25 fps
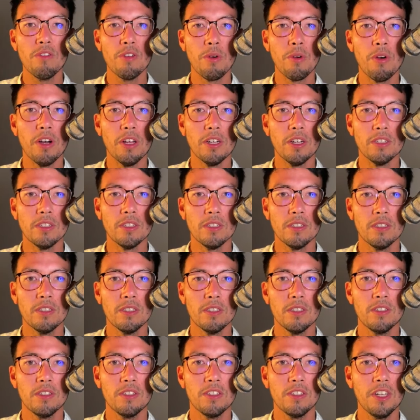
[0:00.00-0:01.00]
everyone,
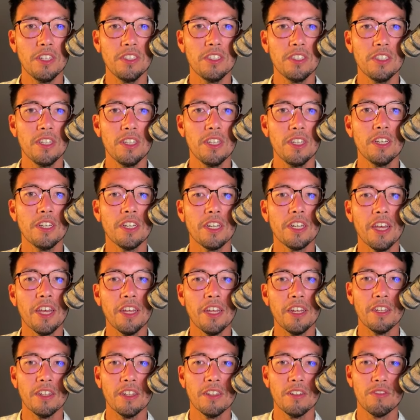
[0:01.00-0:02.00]
Jason here
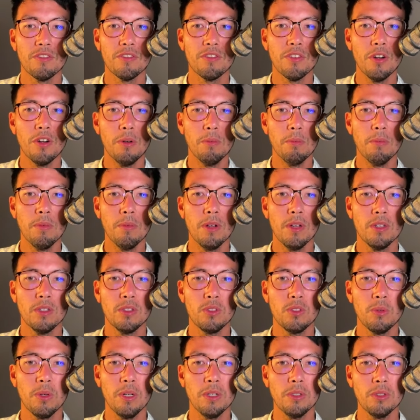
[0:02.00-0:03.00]
again from
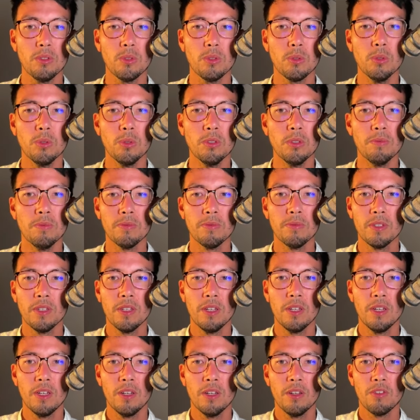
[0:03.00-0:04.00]
SwellSchool.
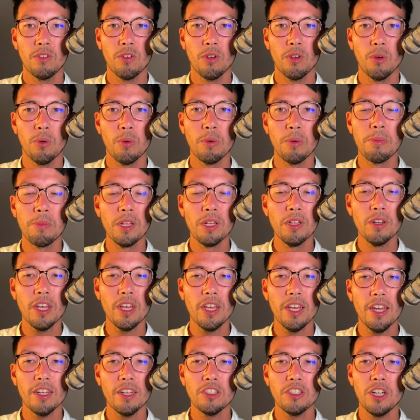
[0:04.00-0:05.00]
So we'll be
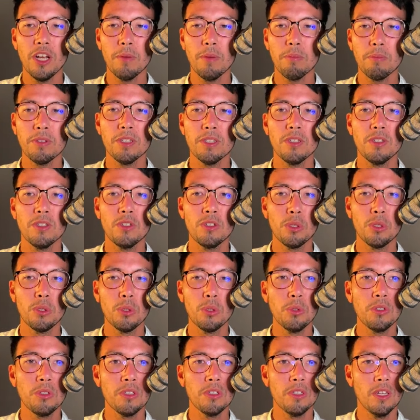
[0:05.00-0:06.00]
looking at chapter
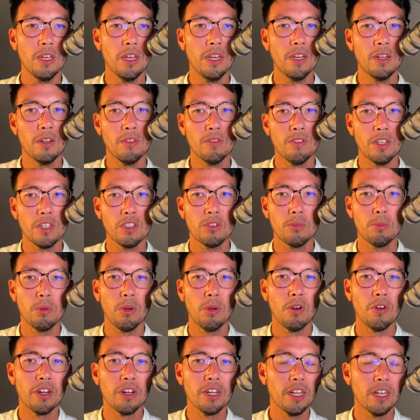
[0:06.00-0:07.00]
2 today of
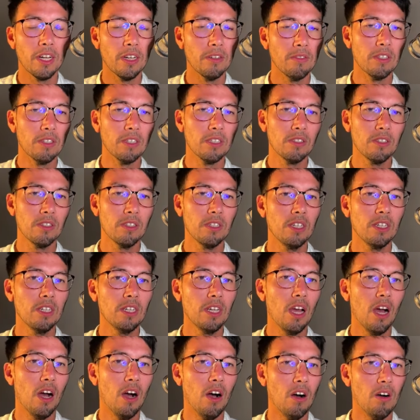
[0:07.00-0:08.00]
exploring
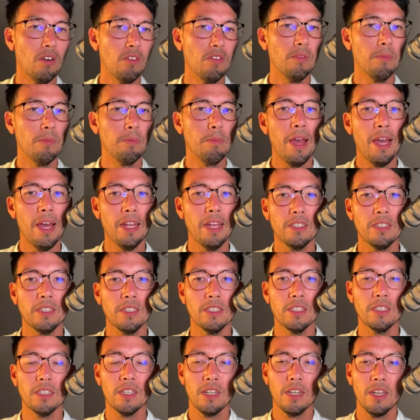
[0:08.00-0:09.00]
diversity of matter.
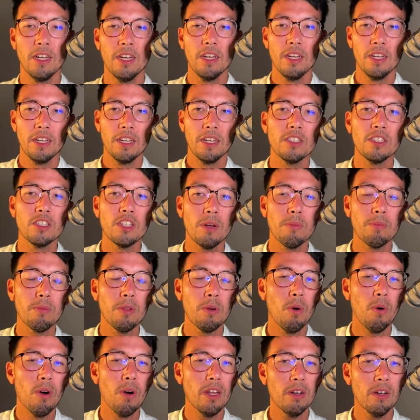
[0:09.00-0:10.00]
In chapter
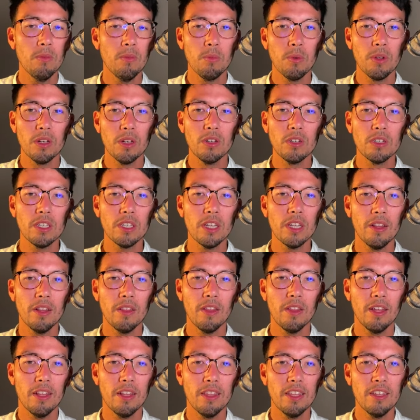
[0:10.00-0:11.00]
1 we looked
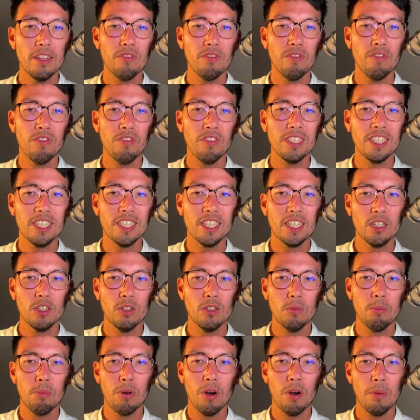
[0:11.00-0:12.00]
at the physical
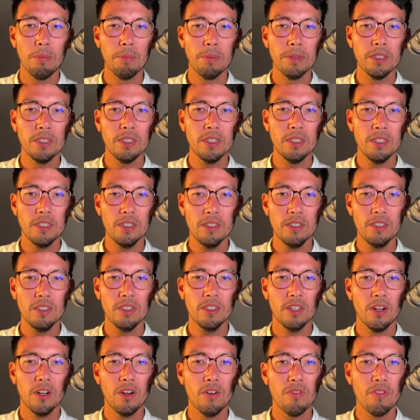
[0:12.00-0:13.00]
properties
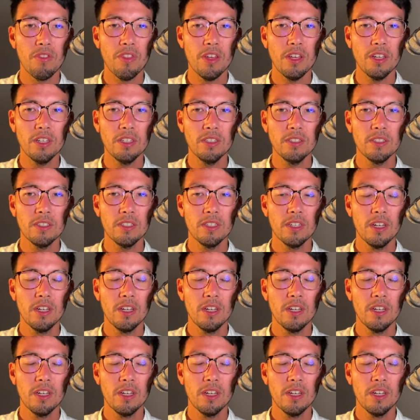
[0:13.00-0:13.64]
of things